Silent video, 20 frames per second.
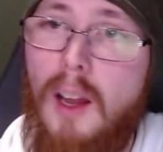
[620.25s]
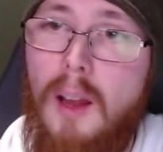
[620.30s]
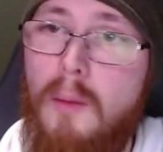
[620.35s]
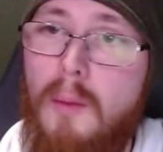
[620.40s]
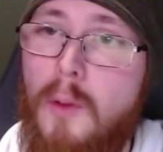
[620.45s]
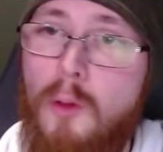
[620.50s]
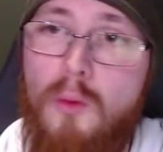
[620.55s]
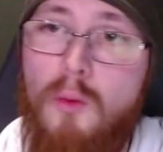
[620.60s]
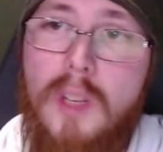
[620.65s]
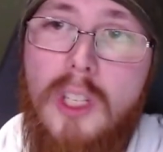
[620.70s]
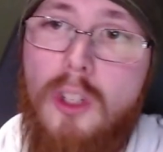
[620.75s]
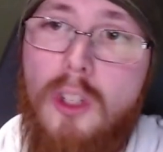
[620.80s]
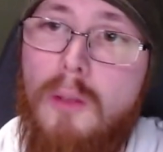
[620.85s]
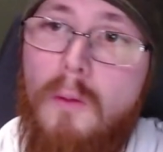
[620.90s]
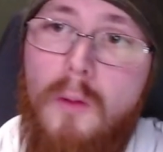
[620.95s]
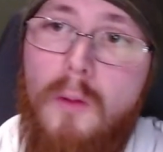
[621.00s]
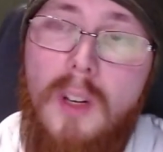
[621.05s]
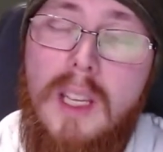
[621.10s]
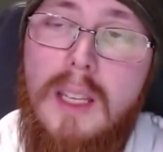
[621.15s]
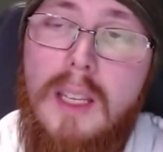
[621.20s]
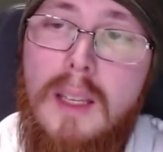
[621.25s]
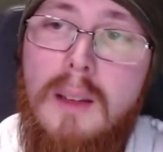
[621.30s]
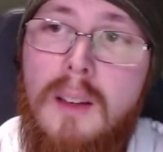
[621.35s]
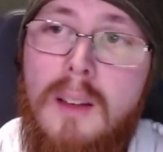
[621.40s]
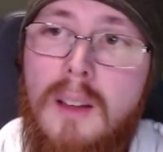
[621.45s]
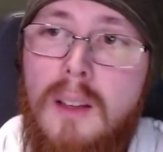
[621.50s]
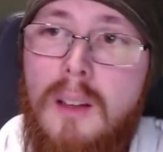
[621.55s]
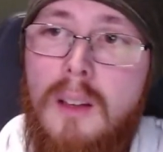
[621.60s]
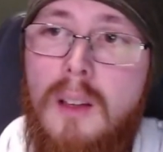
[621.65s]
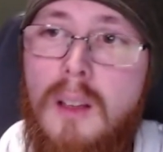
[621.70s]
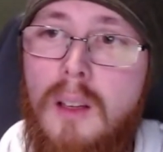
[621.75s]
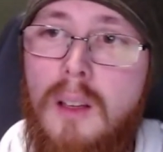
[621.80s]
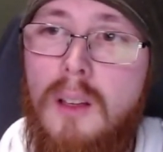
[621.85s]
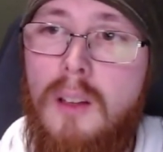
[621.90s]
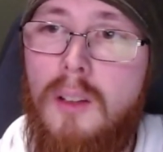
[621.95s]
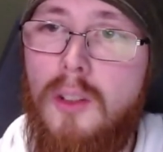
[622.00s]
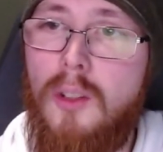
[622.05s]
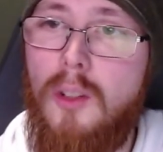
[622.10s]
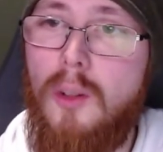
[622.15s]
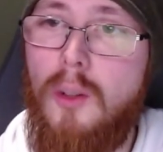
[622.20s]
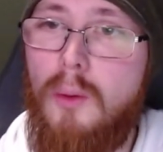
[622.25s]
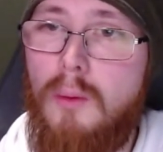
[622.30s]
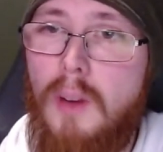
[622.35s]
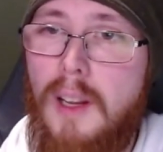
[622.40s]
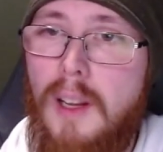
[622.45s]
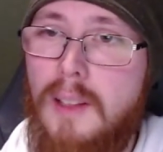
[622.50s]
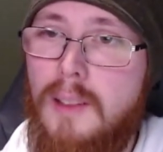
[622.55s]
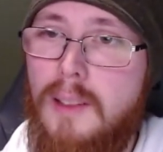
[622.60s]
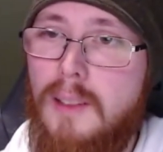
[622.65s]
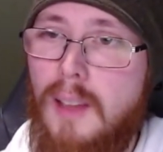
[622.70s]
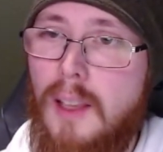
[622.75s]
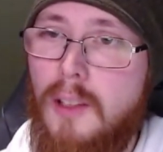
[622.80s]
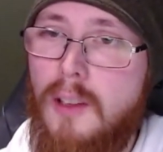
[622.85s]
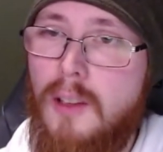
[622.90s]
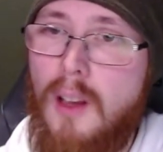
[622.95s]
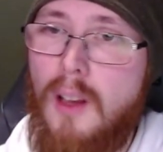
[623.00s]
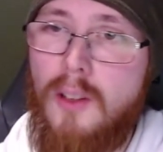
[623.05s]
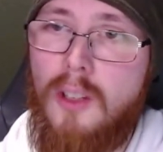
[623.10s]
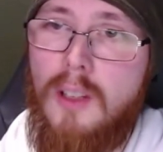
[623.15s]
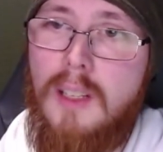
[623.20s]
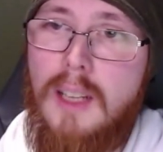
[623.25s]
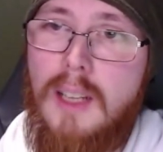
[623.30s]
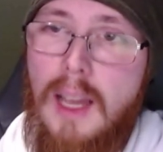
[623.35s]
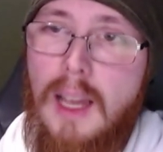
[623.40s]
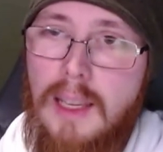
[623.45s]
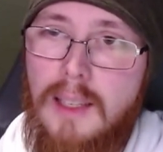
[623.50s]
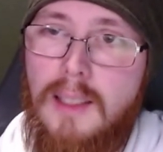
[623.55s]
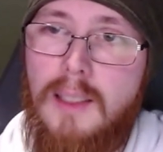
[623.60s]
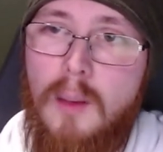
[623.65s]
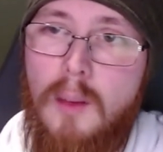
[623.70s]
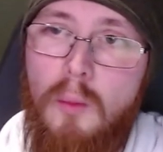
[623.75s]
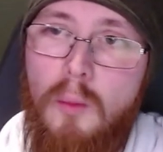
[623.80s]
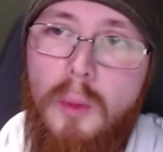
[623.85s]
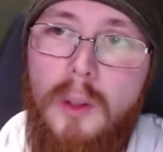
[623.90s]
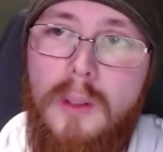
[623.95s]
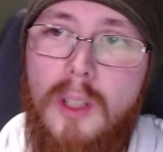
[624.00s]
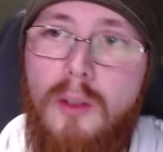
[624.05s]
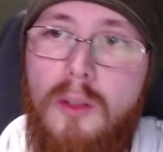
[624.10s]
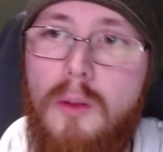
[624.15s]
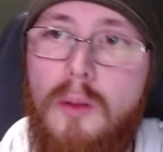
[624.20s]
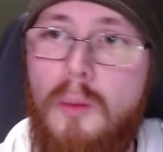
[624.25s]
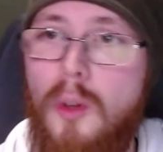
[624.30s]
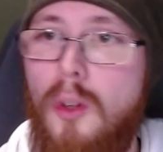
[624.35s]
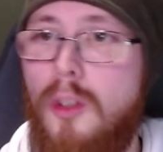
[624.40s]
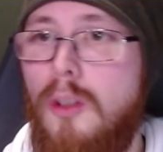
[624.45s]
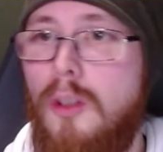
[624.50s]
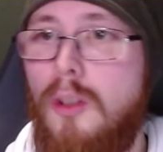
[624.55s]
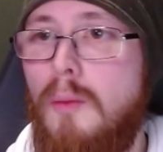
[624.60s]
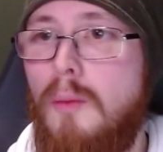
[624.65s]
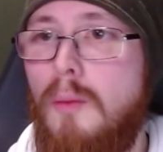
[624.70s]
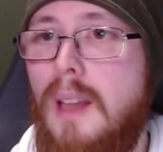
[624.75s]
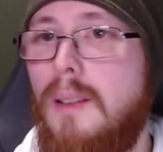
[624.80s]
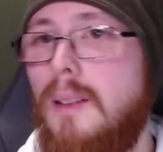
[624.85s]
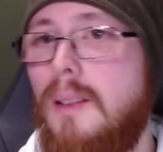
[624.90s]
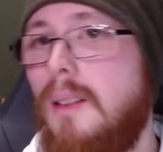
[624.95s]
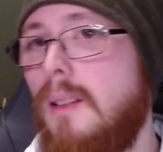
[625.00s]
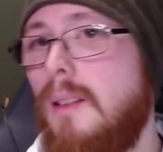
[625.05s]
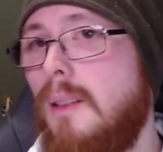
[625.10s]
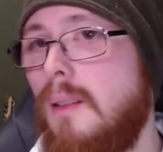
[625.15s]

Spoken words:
They're region free, you know, it's such a nice simple distribution method,